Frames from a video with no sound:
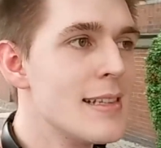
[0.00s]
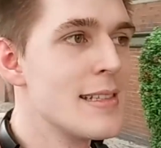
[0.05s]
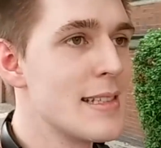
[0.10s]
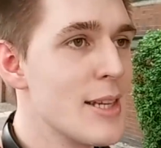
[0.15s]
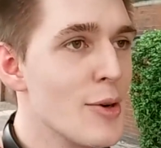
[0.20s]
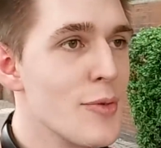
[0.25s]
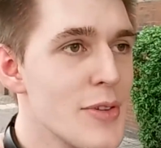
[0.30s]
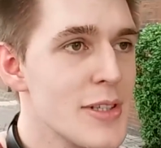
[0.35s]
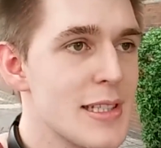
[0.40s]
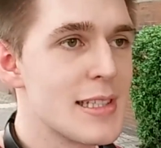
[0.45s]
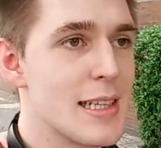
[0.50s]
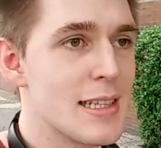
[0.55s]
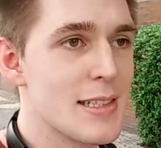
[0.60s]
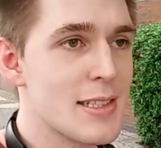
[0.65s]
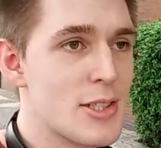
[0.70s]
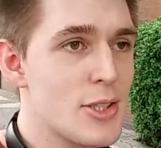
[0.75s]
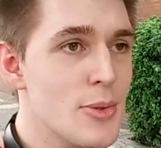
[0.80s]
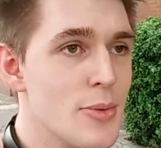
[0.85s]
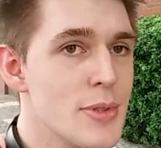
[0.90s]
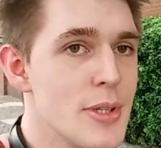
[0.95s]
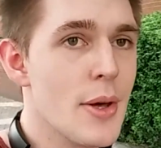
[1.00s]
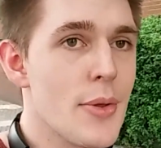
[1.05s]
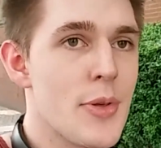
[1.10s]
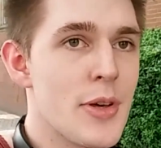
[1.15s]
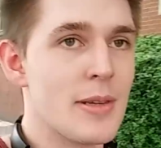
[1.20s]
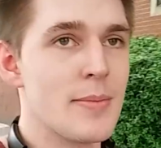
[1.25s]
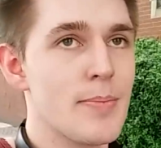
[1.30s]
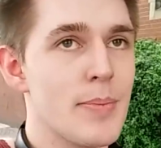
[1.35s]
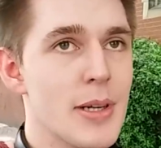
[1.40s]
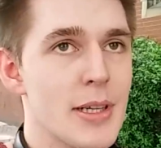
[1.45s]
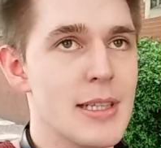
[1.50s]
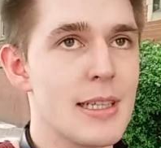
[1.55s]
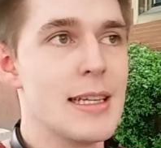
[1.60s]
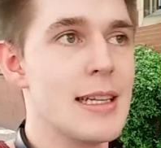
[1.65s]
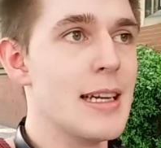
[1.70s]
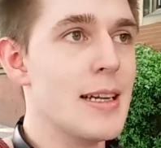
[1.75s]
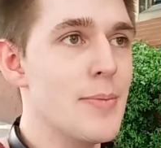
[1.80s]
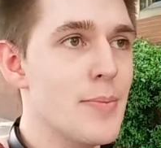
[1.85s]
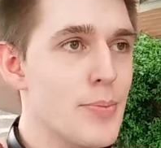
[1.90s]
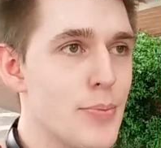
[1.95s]
Selfie sticks do nothing but
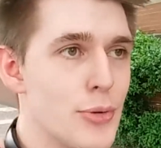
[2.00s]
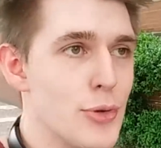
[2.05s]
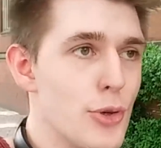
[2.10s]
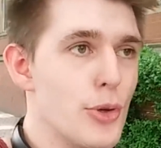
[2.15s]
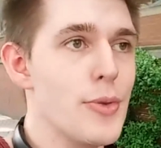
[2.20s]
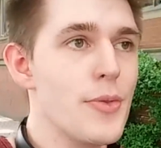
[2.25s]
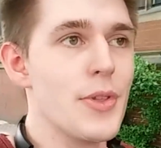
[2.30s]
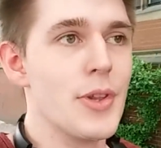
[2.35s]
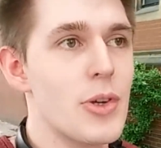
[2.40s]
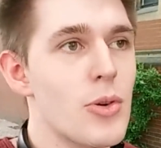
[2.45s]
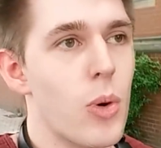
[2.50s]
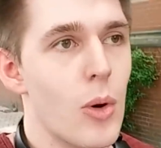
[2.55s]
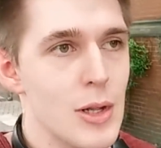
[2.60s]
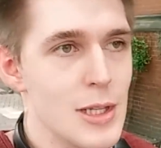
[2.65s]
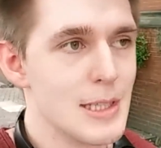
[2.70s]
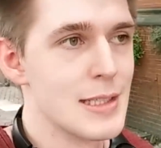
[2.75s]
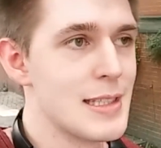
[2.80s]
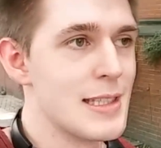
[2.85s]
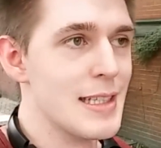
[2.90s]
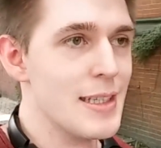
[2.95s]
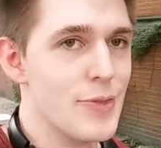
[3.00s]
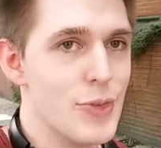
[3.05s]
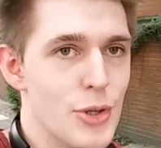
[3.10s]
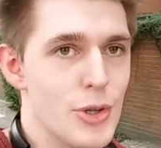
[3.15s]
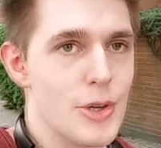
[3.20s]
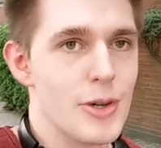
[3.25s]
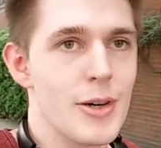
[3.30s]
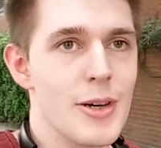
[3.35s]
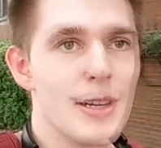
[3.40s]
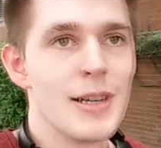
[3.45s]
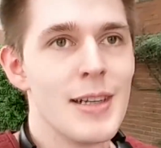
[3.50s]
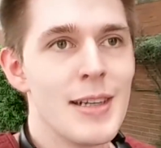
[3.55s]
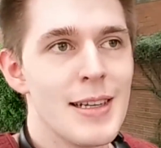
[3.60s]
improve the quality of